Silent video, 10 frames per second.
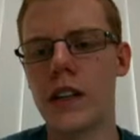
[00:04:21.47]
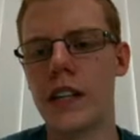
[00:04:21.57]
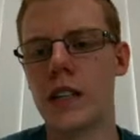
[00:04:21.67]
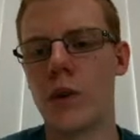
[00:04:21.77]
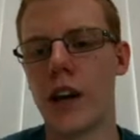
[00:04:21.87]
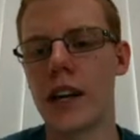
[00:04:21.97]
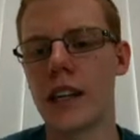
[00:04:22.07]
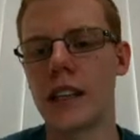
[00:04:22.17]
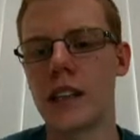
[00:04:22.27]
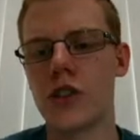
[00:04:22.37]
is by
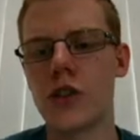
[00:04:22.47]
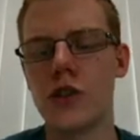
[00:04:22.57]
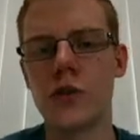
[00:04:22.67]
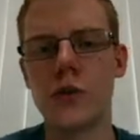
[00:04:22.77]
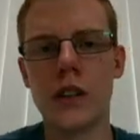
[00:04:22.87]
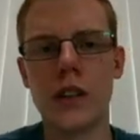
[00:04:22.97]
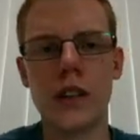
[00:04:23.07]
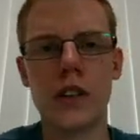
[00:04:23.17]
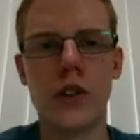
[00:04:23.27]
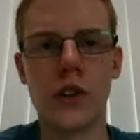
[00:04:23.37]
adding this new
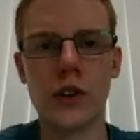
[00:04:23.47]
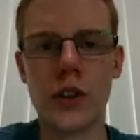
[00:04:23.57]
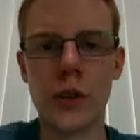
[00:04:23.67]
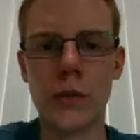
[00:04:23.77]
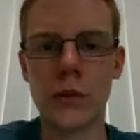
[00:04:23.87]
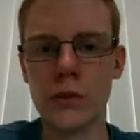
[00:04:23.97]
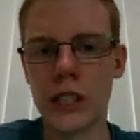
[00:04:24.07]
non-terminal